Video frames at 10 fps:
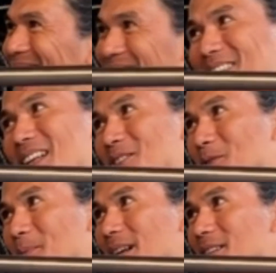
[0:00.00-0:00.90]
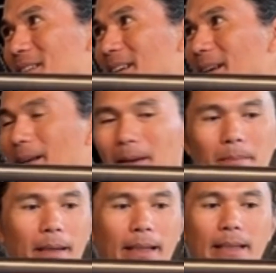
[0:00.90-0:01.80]
Not so much,
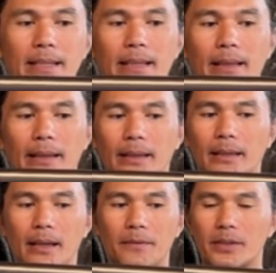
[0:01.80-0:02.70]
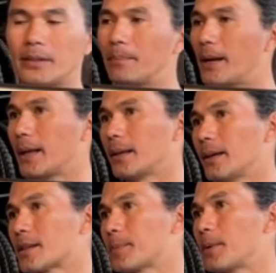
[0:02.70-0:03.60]
but at least it gives the bike
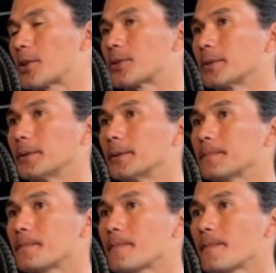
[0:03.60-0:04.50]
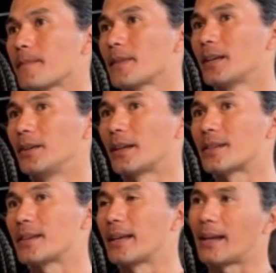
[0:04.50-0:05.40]
a special, you can
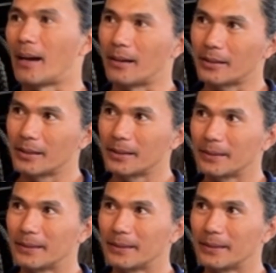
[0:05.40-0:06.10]
say, character